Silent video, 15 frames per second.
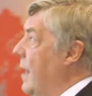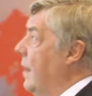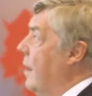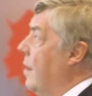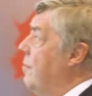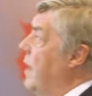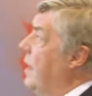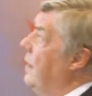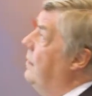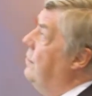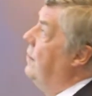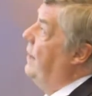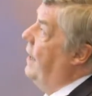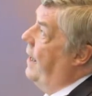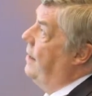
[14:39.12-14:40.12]
coming
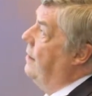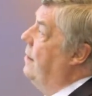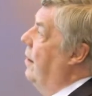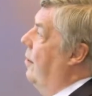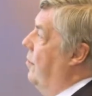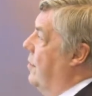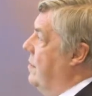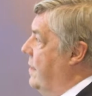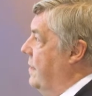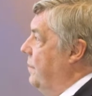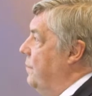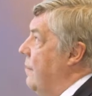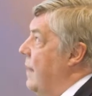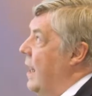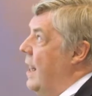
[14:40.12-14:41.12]
to the end almost,
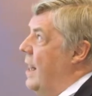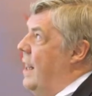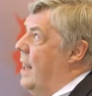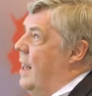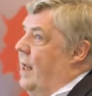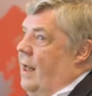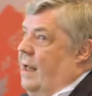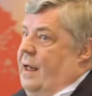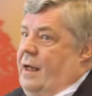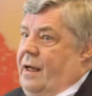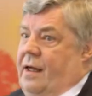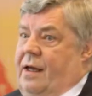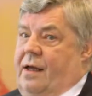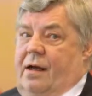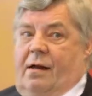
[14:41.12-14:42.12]

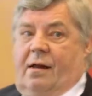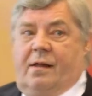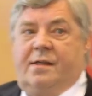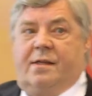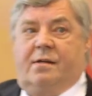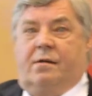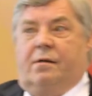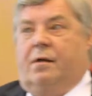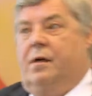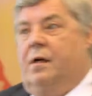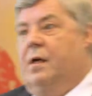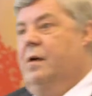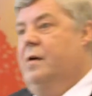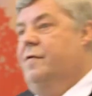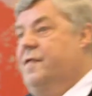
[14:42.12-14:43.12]
also
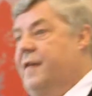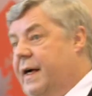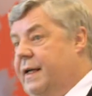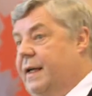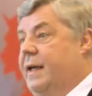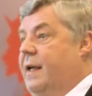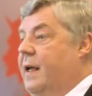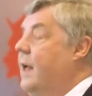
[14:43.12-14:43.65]
Funk